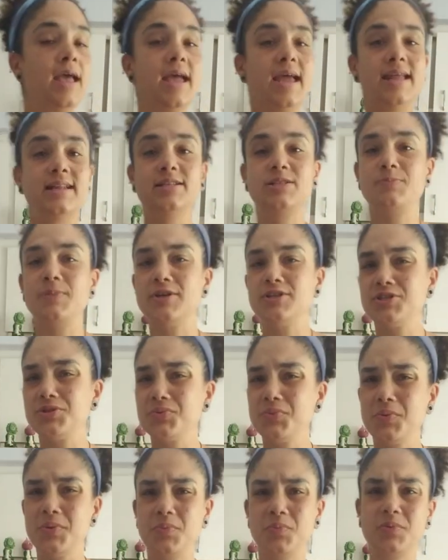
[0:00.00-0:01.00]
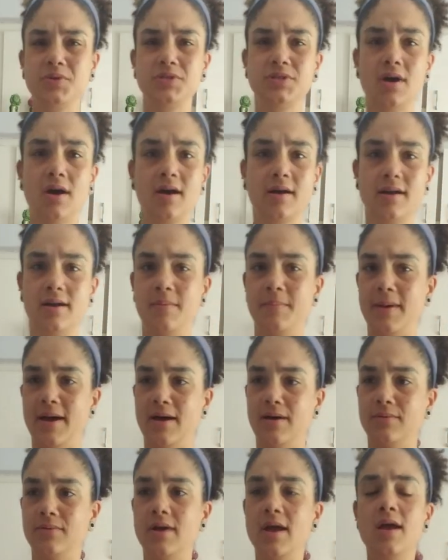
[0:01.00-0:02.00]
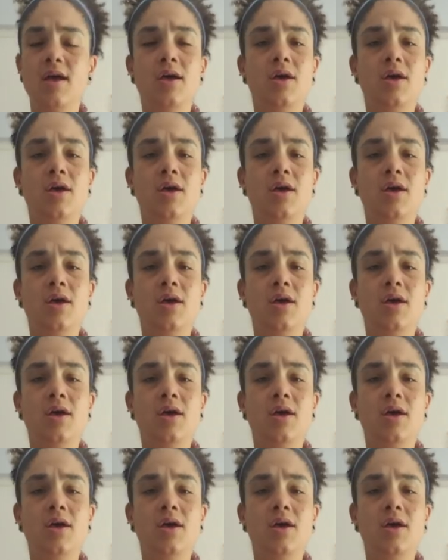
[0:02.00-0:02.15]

And especially when we're talking about